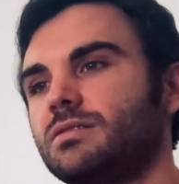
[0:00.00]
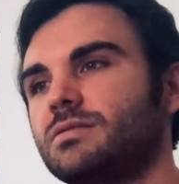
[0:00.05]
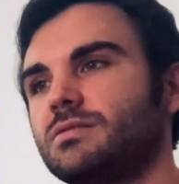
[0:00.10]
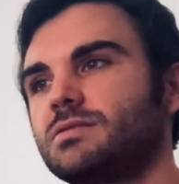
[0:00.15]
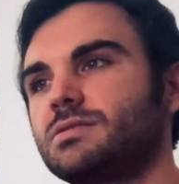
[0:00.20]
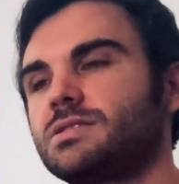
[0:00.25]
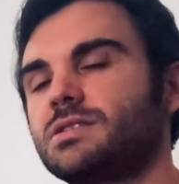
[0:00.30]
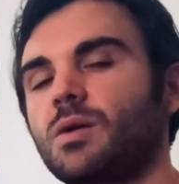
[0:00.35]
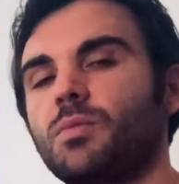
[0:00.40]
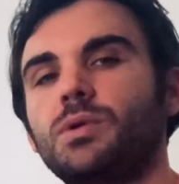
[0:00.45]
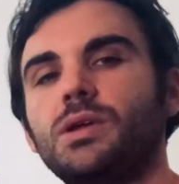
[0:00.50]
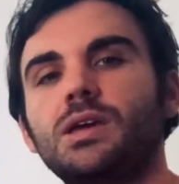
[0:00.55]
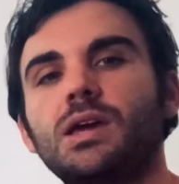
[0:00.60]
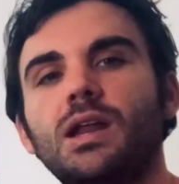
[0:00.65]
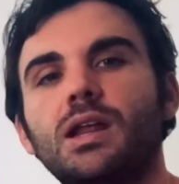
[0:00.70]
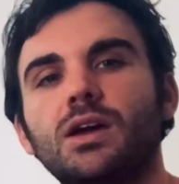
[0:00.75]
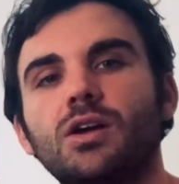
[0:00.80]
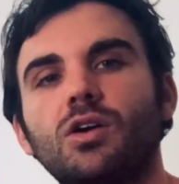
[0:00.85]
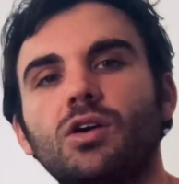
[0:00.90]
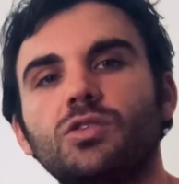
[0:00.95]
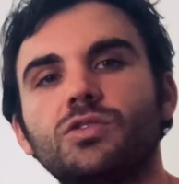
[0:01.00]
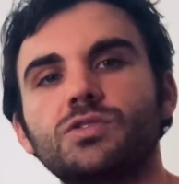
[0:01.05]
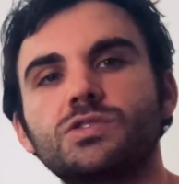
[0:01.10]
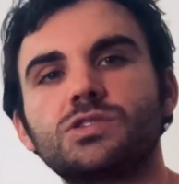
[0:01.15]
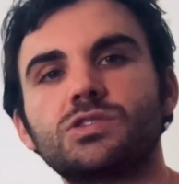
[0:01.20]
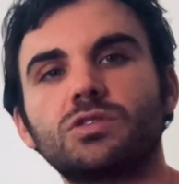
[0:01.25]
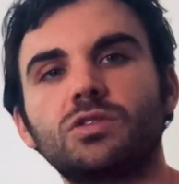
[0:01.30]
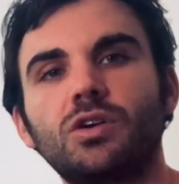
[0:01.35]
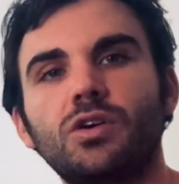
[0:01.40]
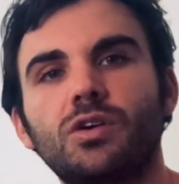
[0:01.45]
somebody getting called a
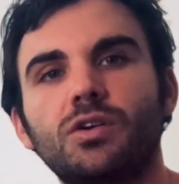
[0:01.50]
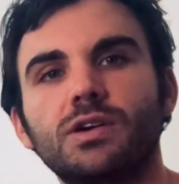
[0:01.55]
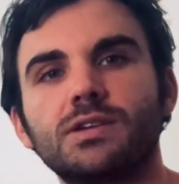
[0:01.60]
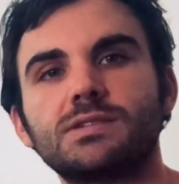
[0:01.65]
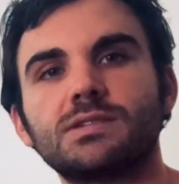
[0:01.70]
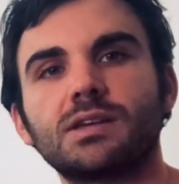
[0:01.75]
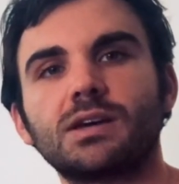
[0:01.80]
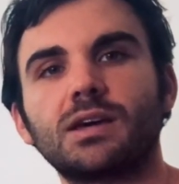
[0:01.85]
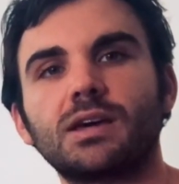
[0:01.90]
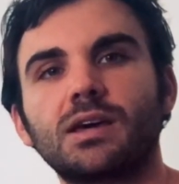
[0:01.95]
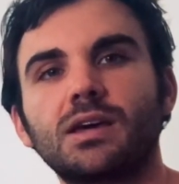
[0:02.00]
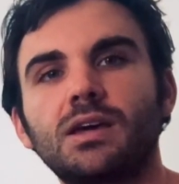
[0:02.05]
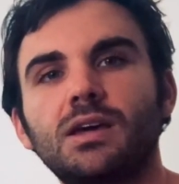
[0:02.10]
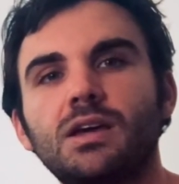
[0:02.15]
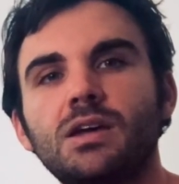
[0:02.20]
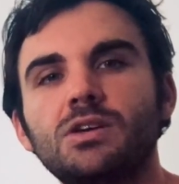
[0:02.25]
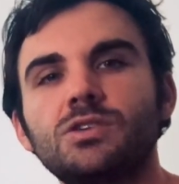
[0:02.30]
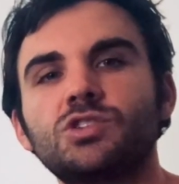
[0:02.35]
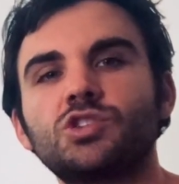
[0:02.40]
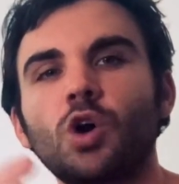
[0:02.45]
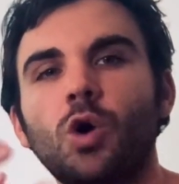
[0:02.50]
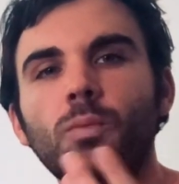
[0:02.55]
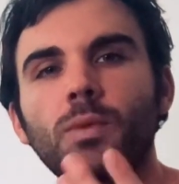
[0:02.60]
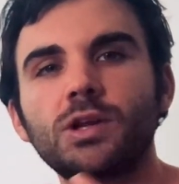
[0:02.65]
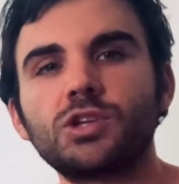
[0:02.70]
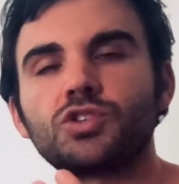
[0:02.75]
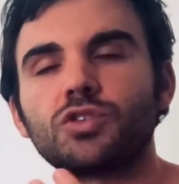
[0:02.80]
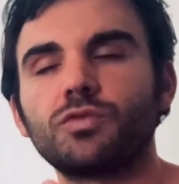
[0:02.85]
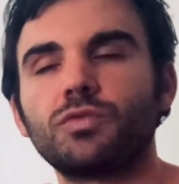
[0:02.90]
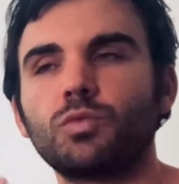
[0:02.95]
slur, it's like, so
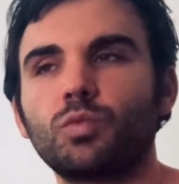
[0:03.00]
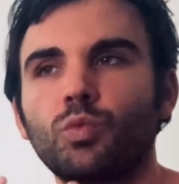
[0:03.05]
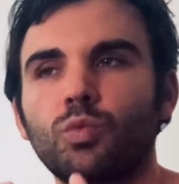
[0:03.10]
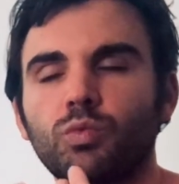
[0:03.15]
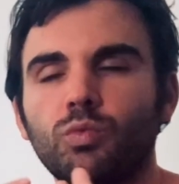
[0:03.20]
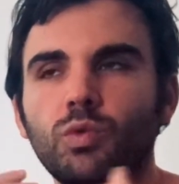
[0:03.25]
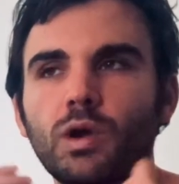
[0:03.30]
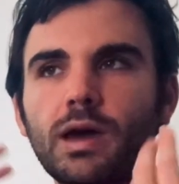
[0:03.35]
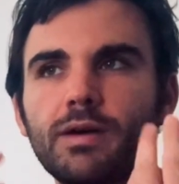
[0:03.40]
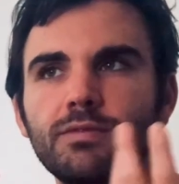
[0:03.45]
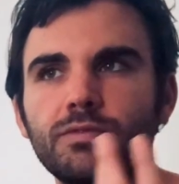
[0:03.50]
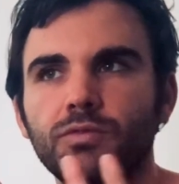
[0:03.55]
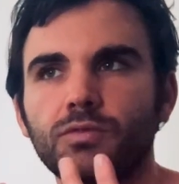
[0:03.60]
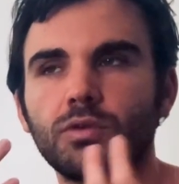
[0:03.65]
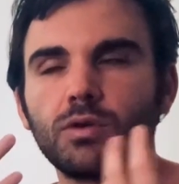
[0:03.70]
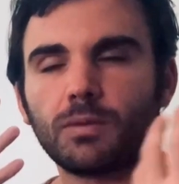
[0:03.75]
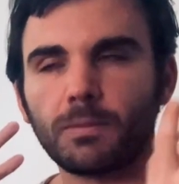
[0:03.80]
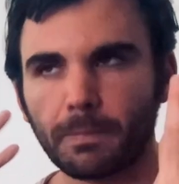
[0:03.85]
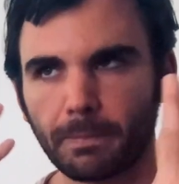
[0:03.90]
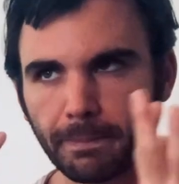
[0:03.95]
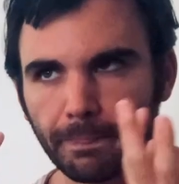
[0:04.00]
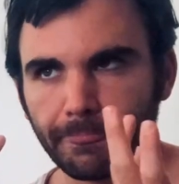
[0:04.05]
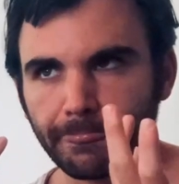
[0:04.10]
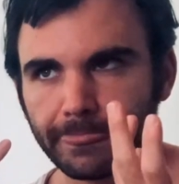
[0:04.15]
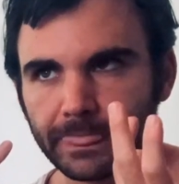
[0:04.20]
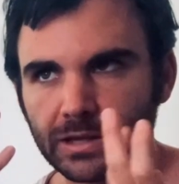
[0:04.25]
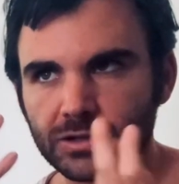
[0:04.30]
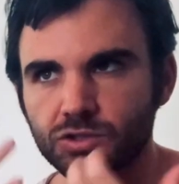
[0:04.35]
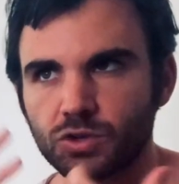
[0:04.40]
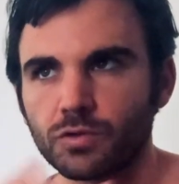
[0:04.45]
much of what I've
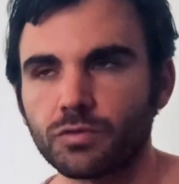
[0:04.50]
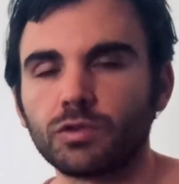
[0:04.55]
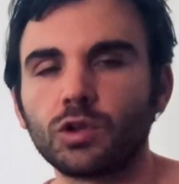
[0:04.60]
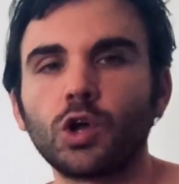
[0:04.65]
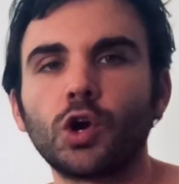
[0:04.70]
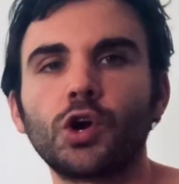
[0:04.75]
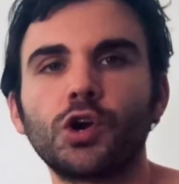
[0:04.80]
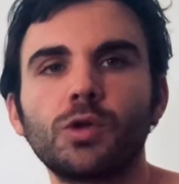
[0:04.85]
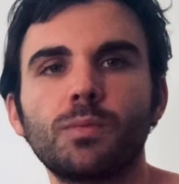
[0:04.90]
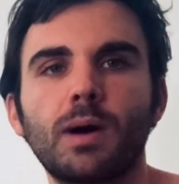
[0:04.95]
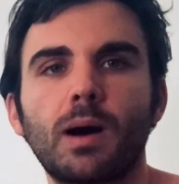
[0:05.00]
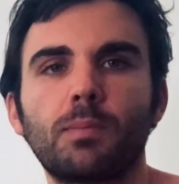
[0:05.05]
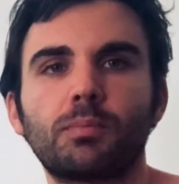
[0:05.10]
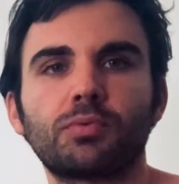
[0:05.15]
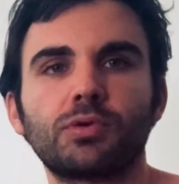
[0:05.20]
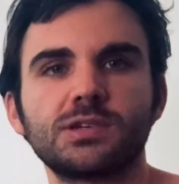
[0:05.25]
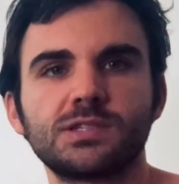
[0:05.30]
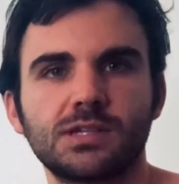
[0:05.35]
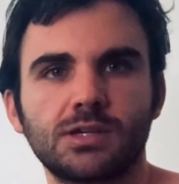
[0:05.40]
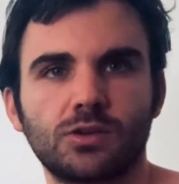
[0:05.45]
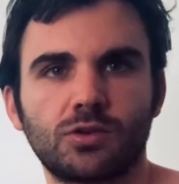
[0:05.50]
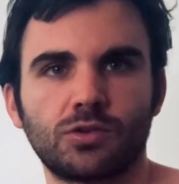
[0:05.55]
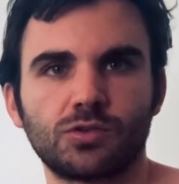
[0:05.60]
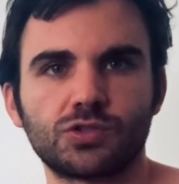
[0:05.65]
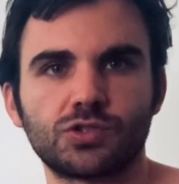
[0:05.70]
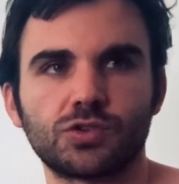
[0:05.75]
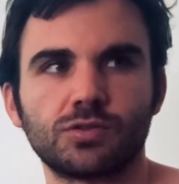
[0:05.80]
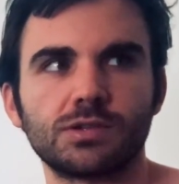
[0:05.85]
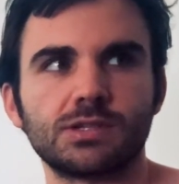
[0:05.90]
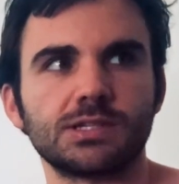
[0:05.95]
sort of learned about prison
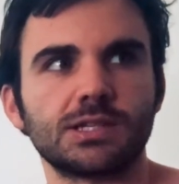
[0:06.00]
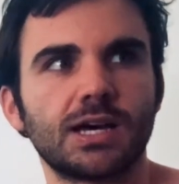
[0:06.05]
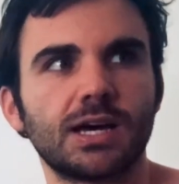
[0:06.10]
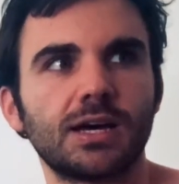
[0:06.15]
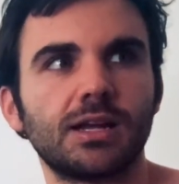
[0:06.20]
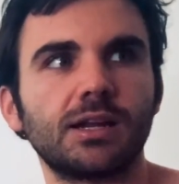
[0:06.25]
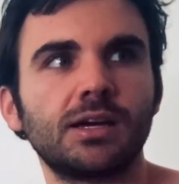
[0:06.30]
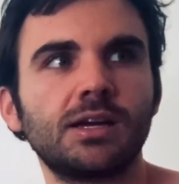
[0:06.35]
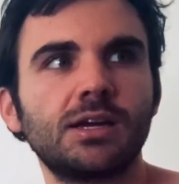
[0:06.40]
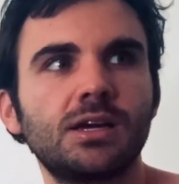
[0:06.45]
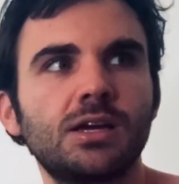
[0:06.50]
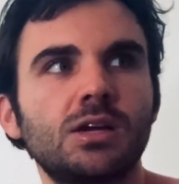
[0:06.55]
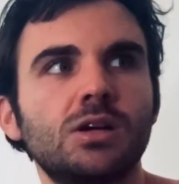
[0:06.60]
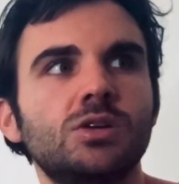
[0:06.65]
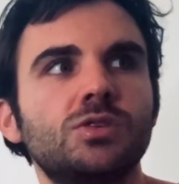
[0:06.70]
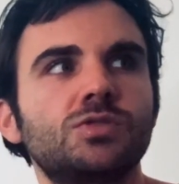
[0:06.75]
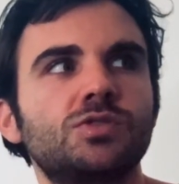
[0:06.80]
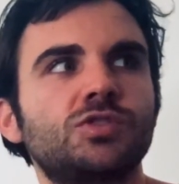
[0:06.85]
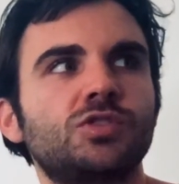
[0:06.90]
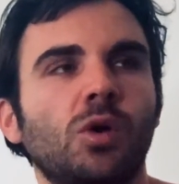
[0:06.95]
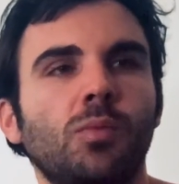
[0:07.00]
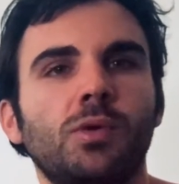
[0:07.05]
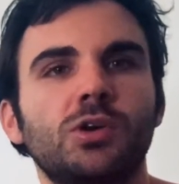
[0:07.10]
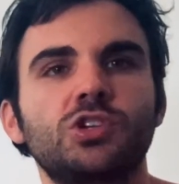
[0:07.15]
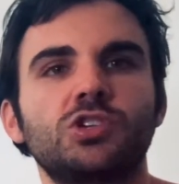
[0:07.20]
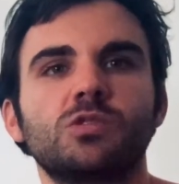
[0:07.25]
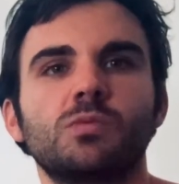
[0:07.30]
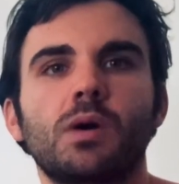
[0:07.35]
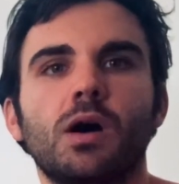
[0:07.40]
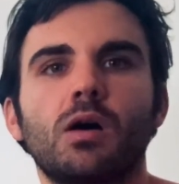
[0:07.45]
culture is that so much
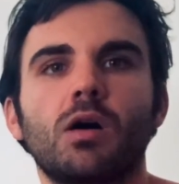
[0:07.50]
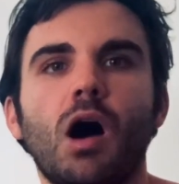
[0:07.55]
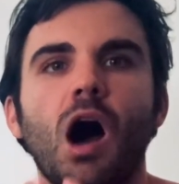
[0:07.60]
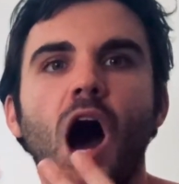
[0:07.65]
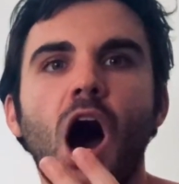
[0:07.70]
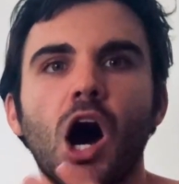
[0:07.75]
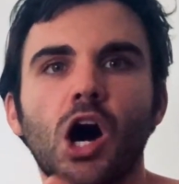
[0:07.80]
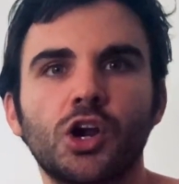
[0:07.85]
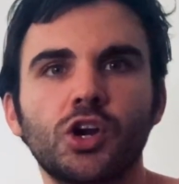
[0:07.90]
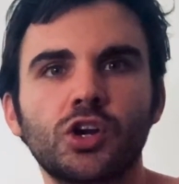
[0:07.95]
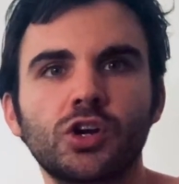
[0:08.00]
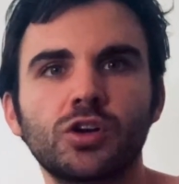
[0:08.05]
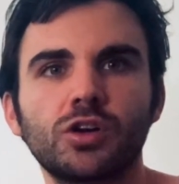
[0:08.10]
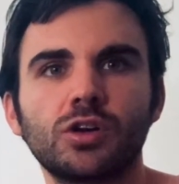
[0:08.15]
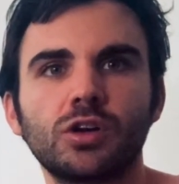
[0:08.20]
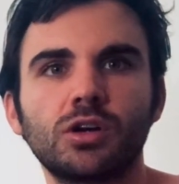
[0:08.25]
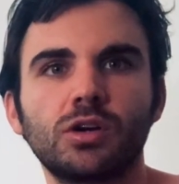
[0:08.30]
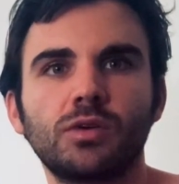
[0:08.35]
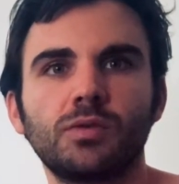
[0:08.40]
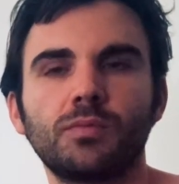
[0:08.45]
is about honor,